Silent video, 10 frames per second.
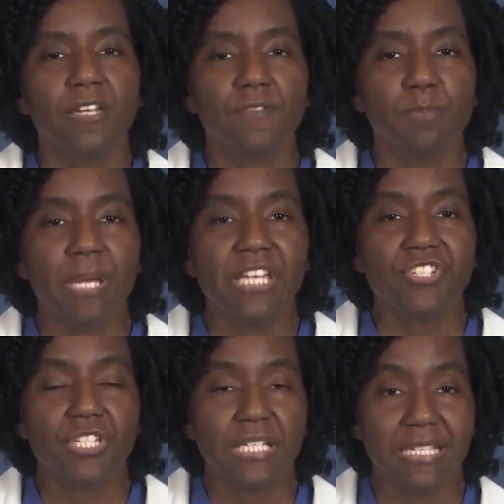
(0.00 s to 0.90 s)
If the
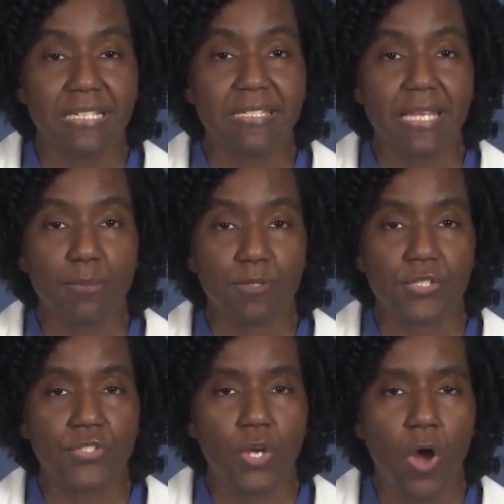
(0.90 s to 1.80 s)
patient is able
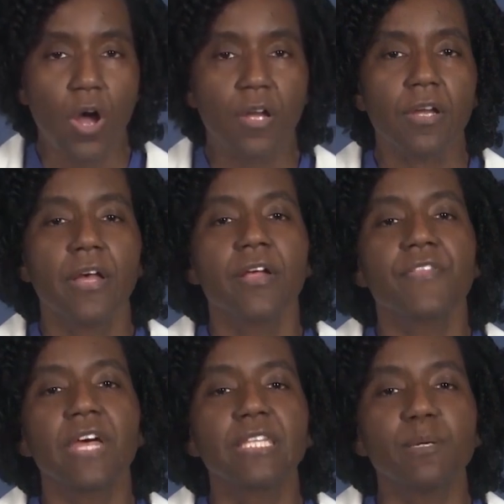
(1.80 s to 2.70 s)
to talk,
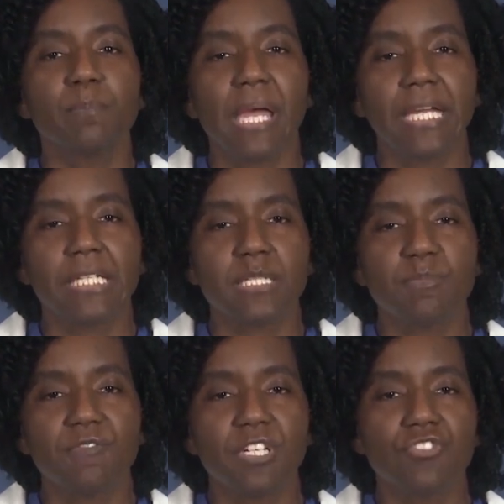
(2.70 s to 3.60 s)
then the
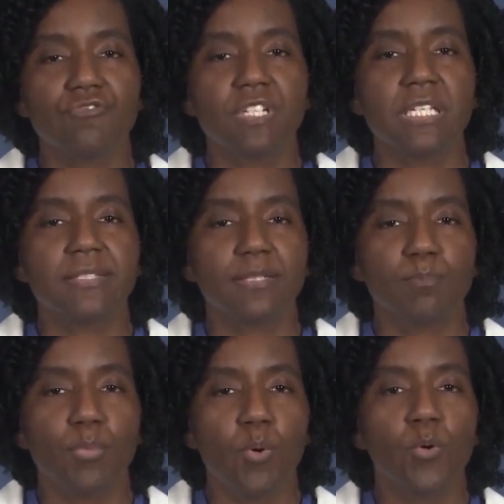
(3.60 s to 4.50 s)
mechanism of injury is an
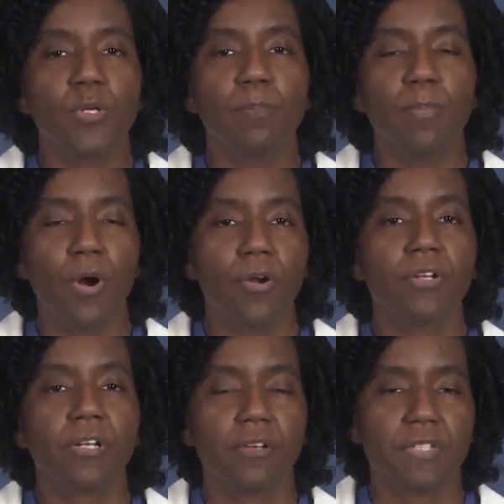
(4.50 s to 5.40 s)
important
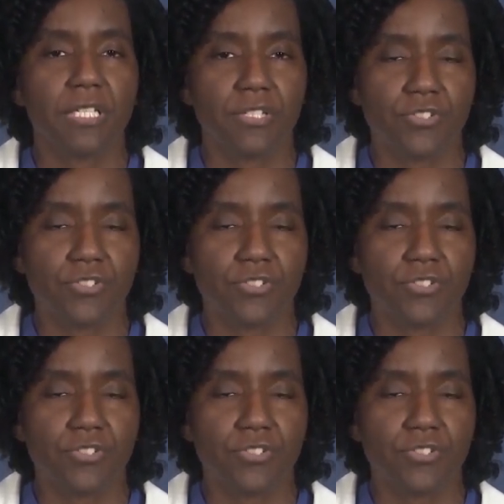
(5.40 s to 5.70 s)
part of the